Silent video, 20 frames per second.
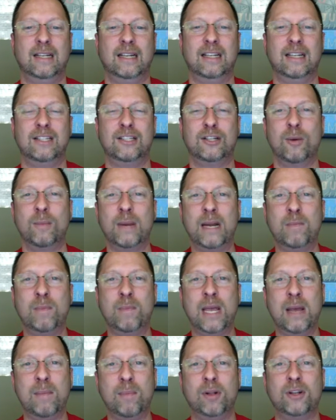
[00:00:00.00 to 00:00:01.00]
So many
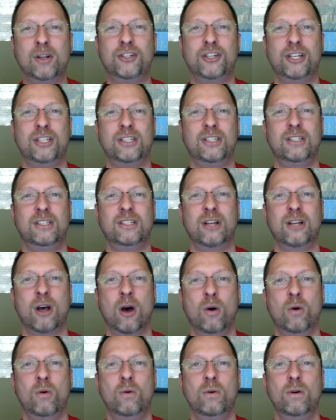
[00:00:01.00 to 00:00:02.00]
people are just
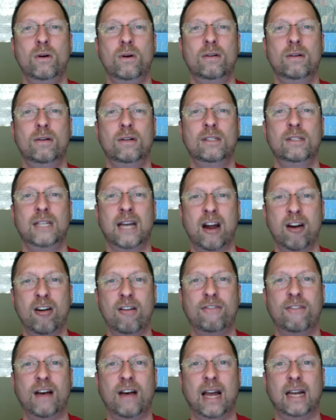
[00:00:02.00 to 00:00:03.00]
so
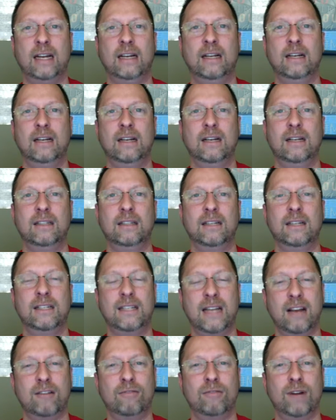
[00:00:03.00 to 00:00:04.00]
terrified to
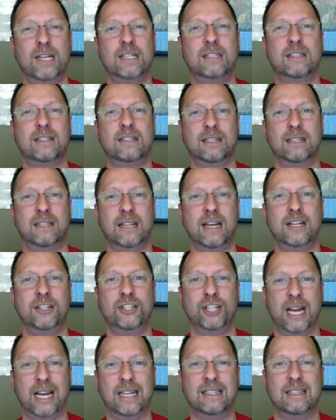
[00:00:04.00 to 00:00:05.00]
take risks and take
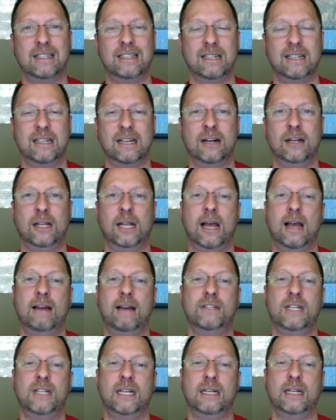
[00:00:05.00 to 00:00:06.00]
chances in their
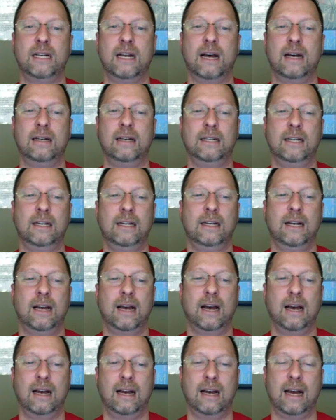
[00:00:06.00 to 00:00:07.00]
lives. And
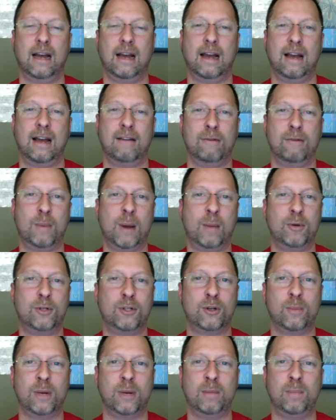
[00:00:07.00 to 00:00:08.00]
I remember
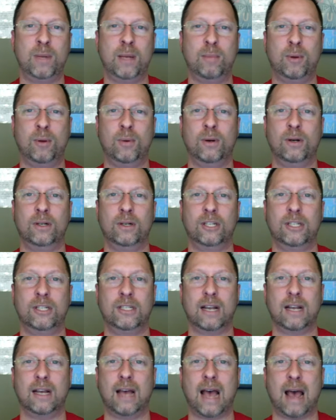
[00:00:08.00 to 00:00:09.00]
so many people were
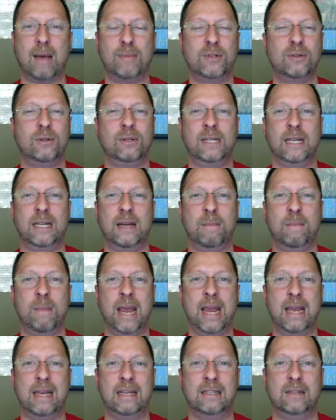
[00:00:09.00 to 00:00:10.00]
just absolutely
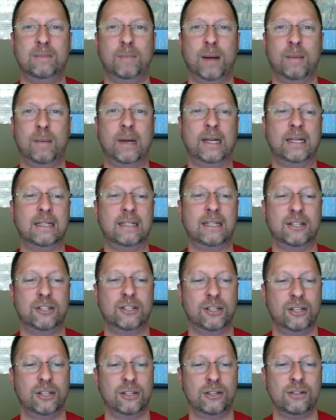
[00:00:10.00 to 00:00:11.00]
amazed by my
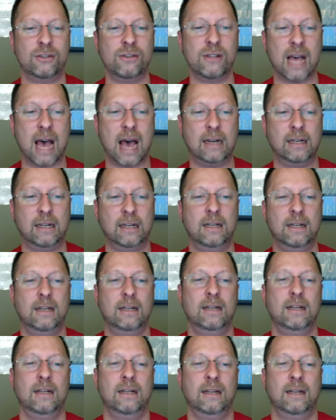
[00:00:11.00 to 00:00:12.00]
decision to do that.
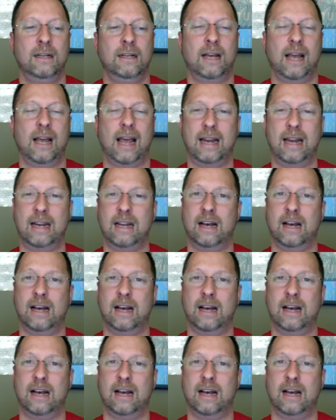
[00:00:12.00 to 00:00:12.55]
And